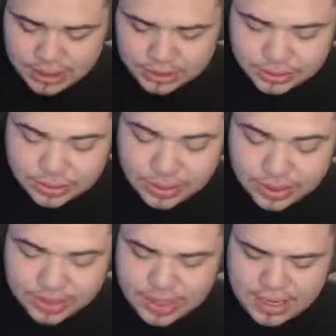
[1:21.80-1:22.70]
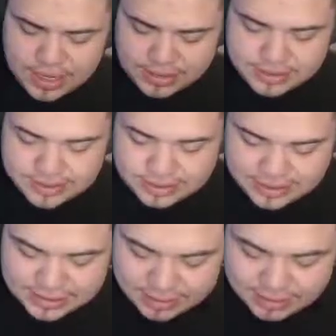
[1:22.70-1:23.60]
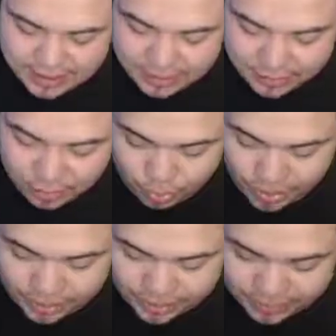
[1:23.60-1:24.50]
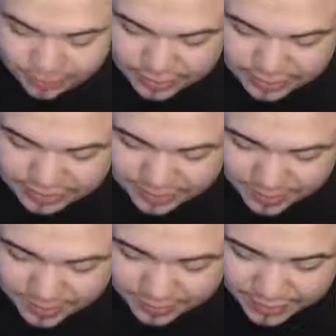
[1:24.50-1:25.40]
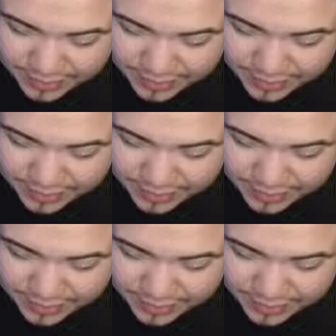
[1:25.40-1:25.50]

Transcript: So um, as you see, this is a team I am running. The, the team I'm running right here